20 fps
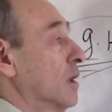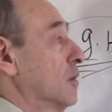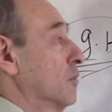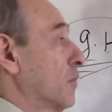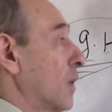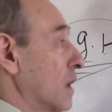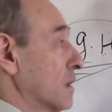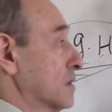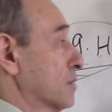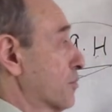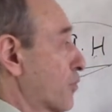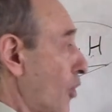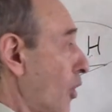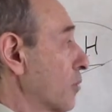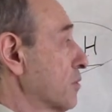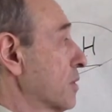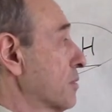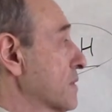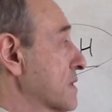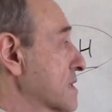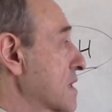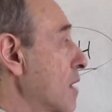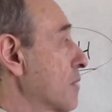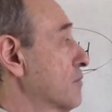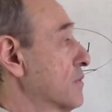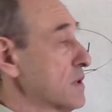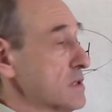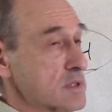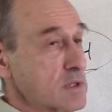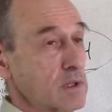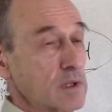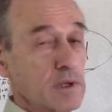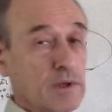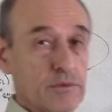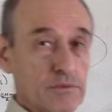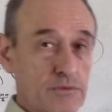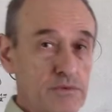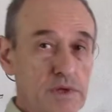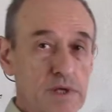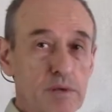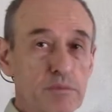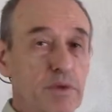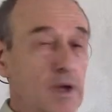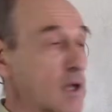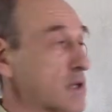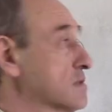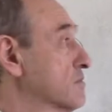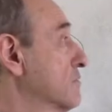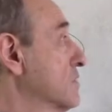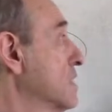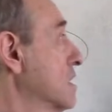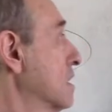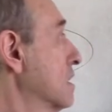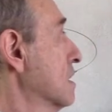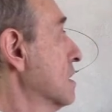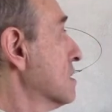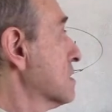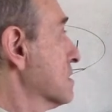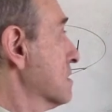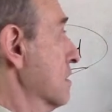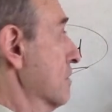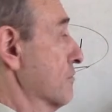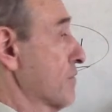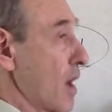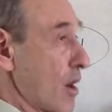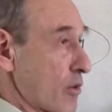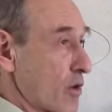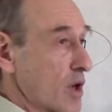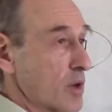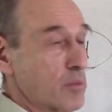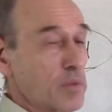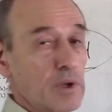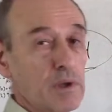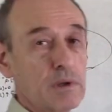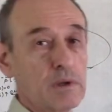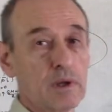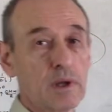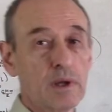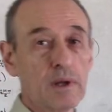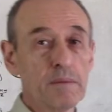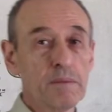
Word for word: Well, the problem is obviously v, because v is variable,